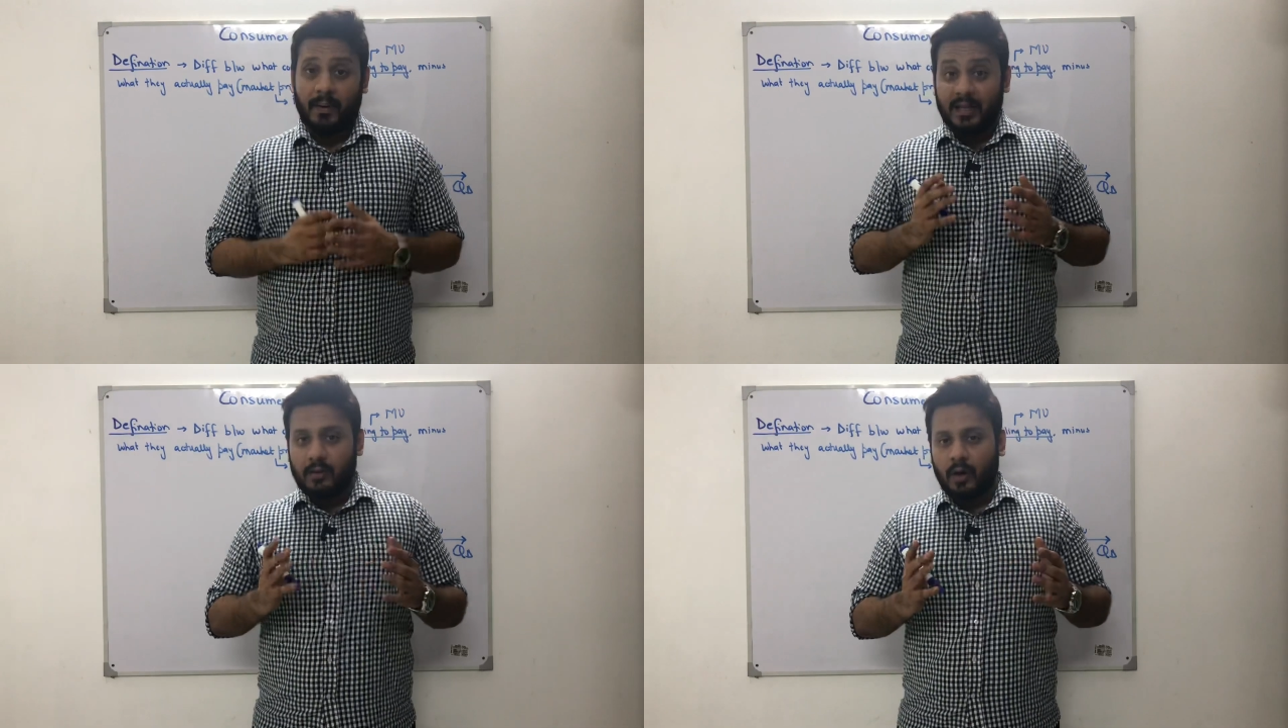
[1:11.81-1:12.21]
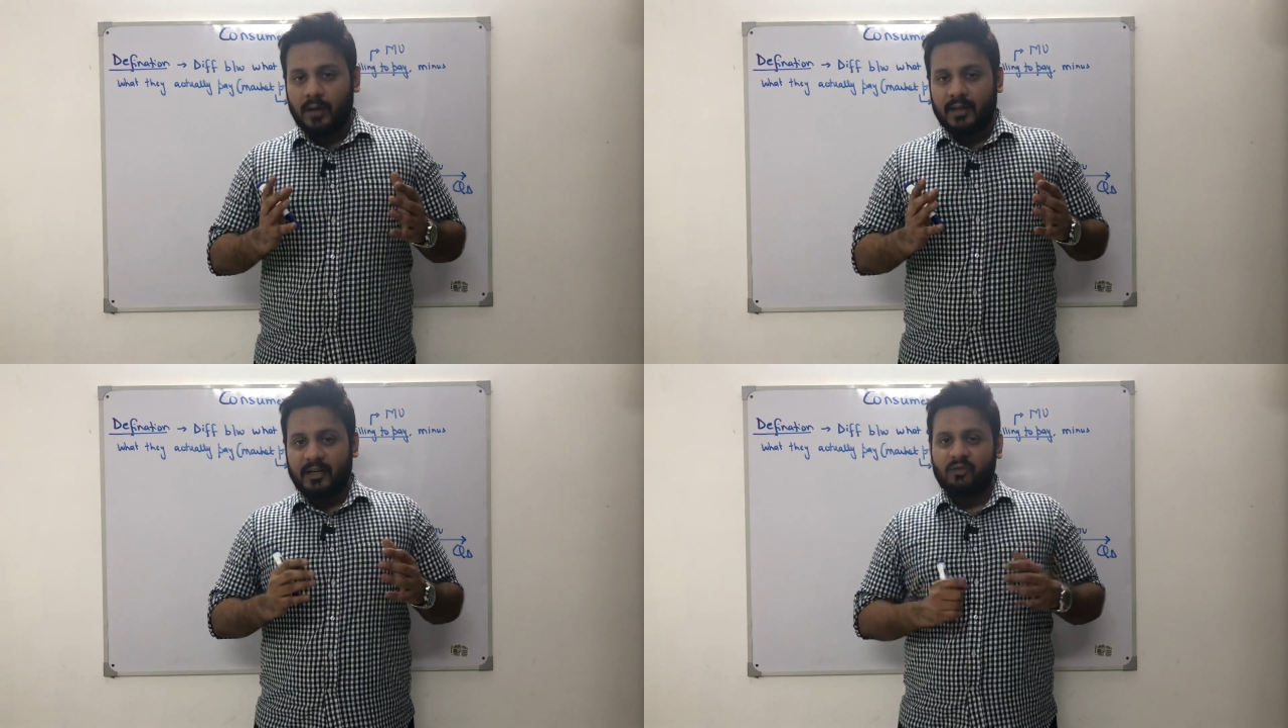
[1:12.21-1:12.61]
but he
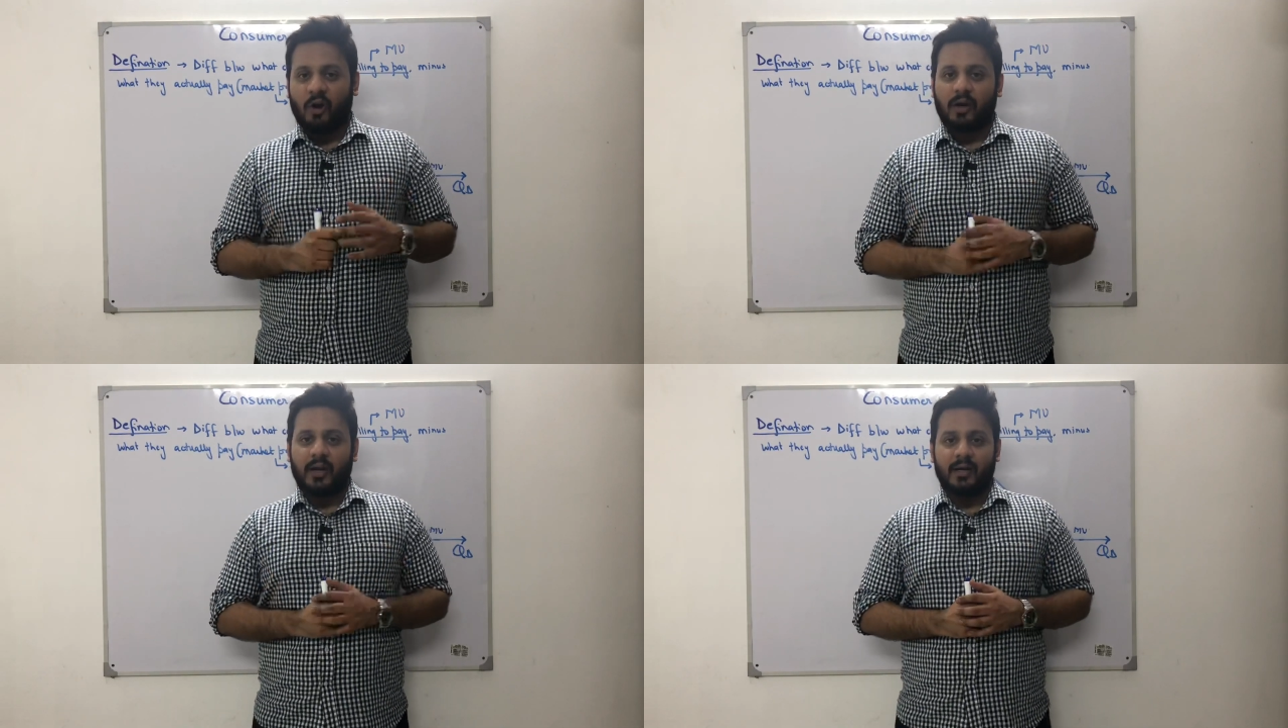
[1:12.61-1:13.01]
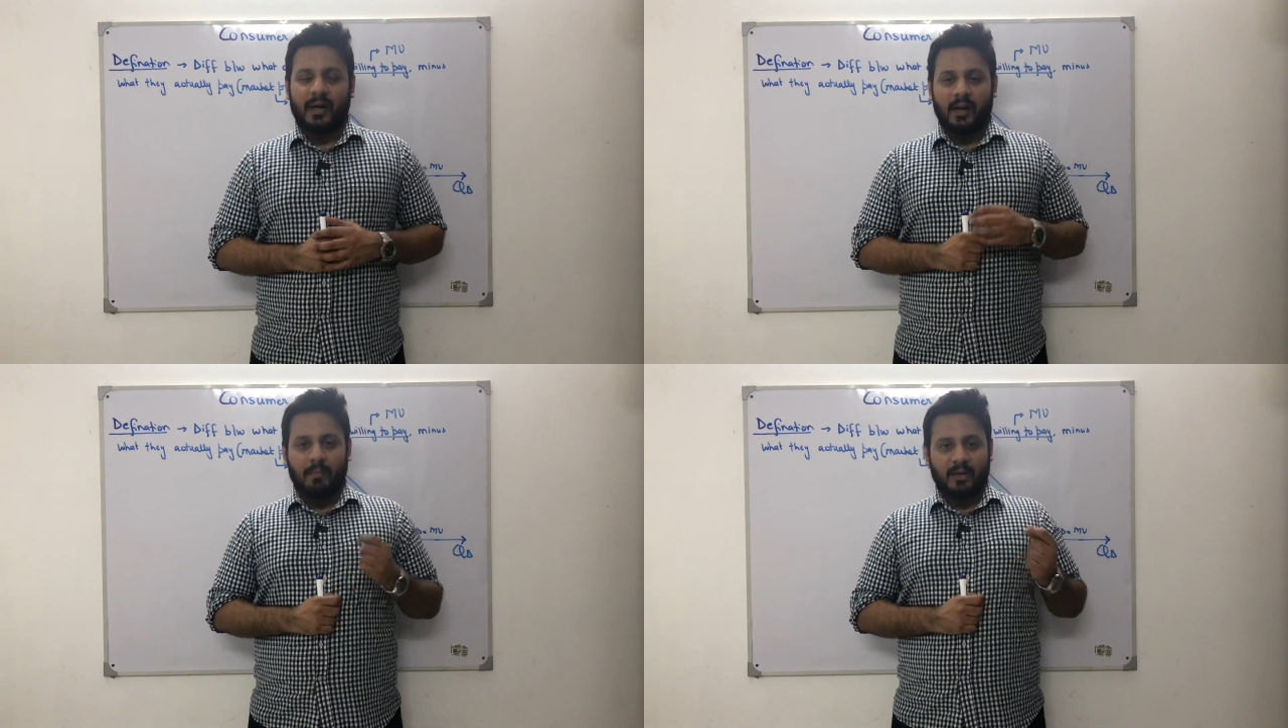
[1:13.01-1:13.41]
got that chocolate
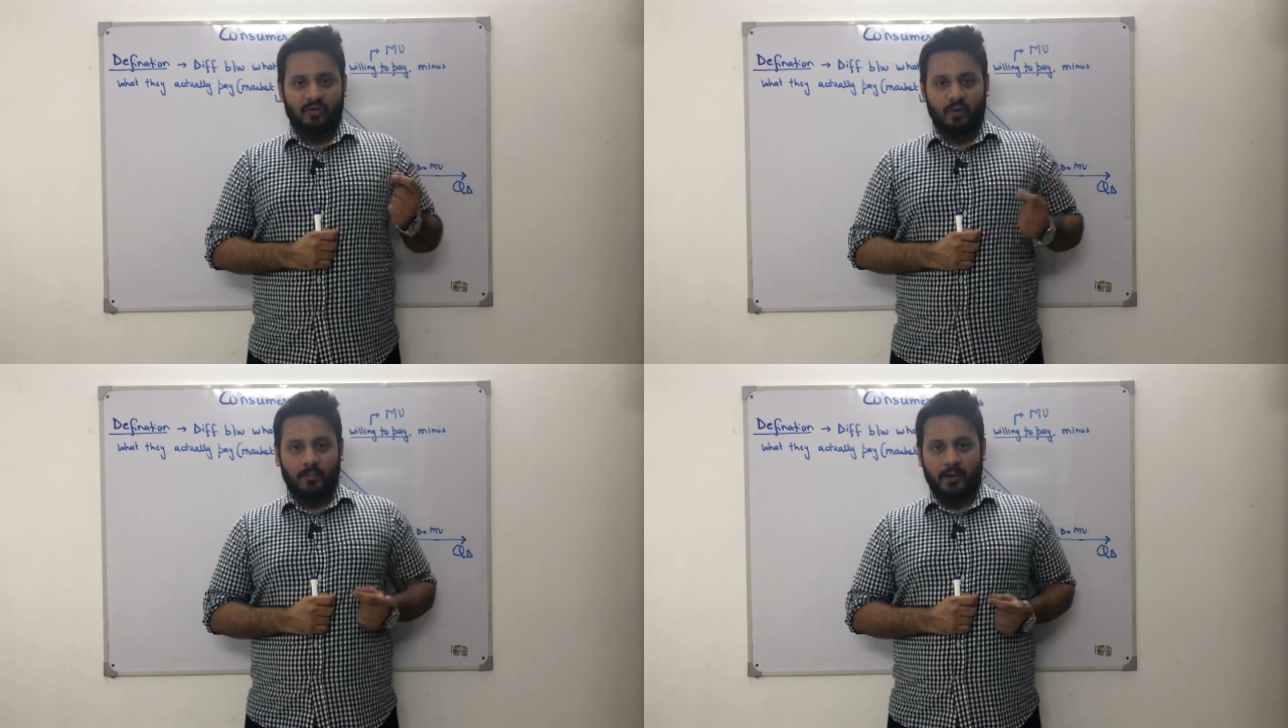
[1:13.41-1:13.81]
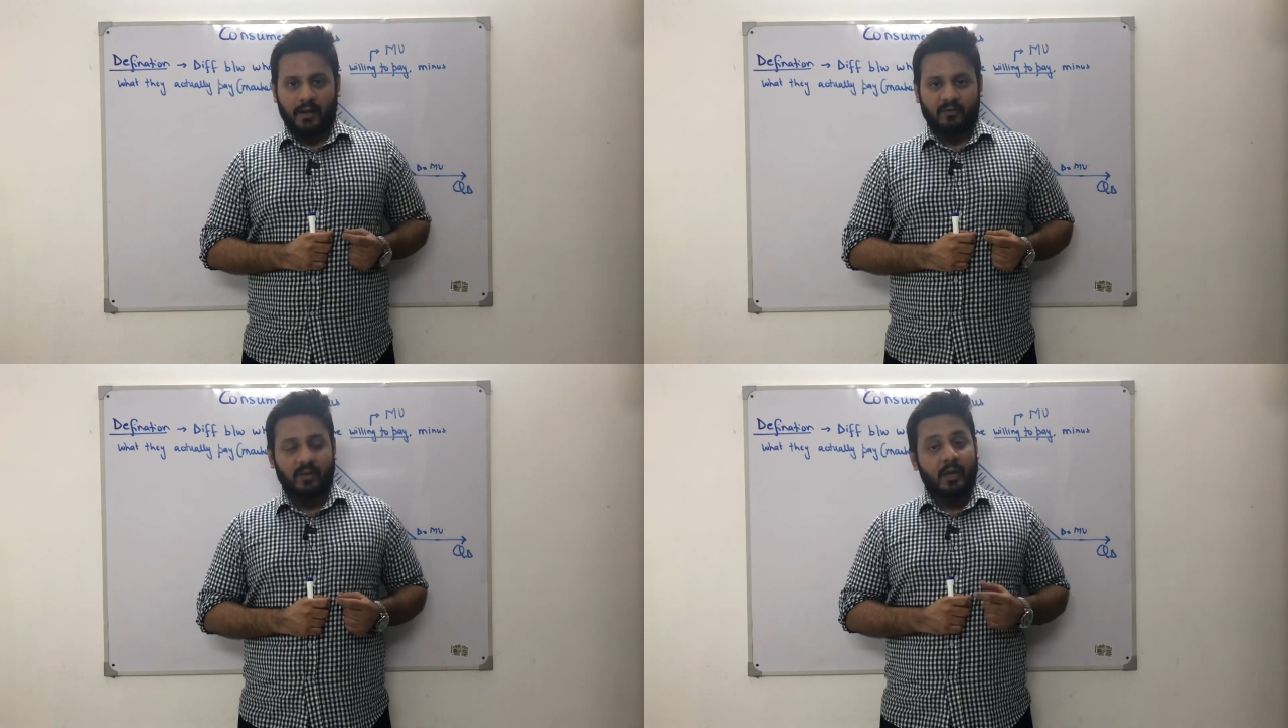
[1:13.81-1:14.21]
at a much lower price.